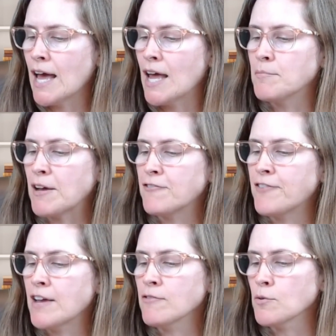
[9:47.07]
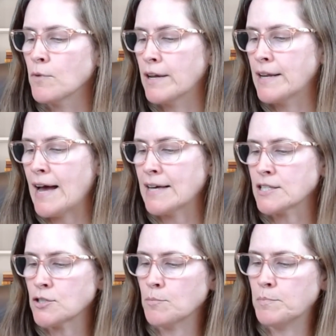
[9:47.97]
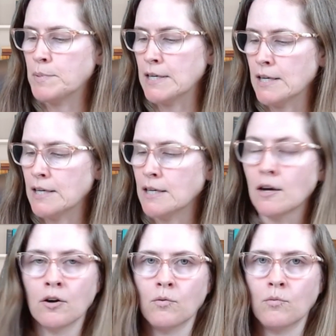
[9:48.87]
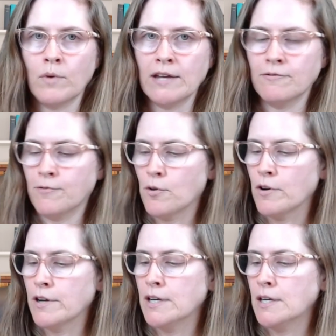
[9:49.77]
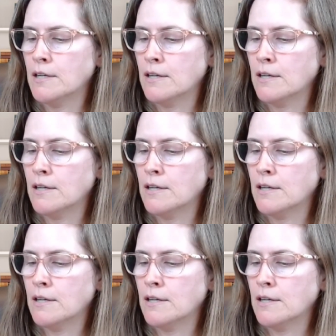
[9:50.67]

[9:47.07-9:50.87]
And my favorite one has to be, wait for it,